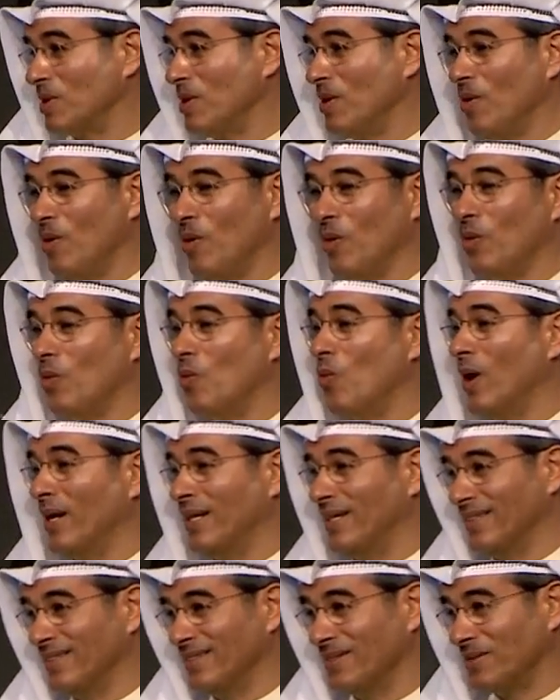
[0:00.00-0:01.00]
we're all one,
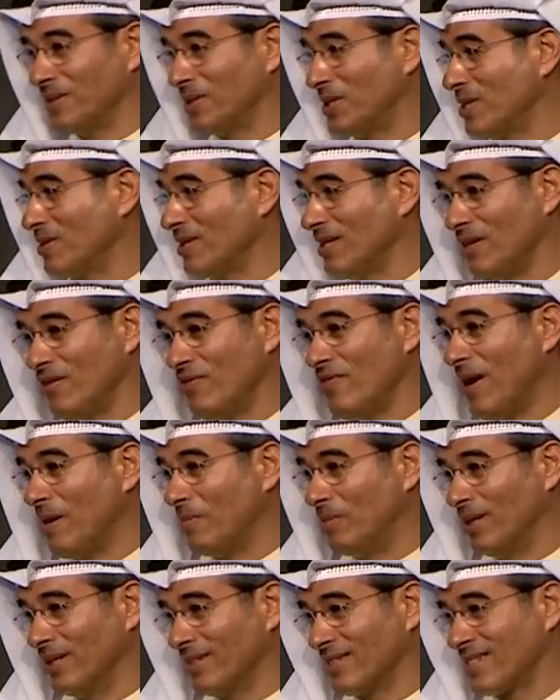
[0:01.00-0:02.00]
which is really
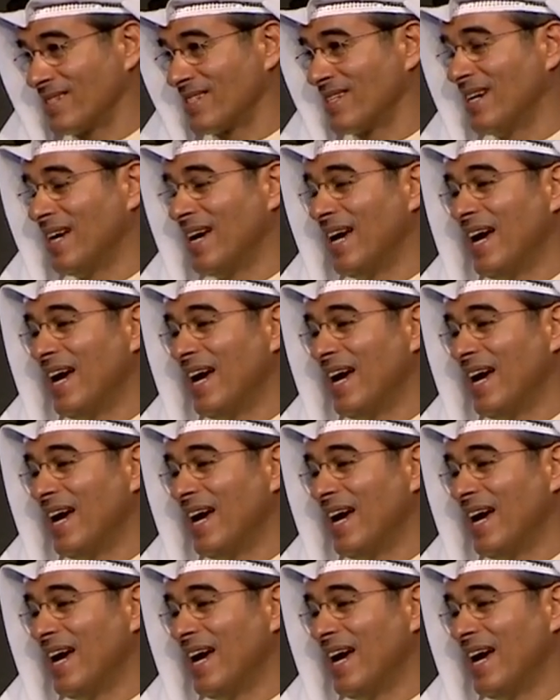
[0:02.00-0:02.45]
fabulous.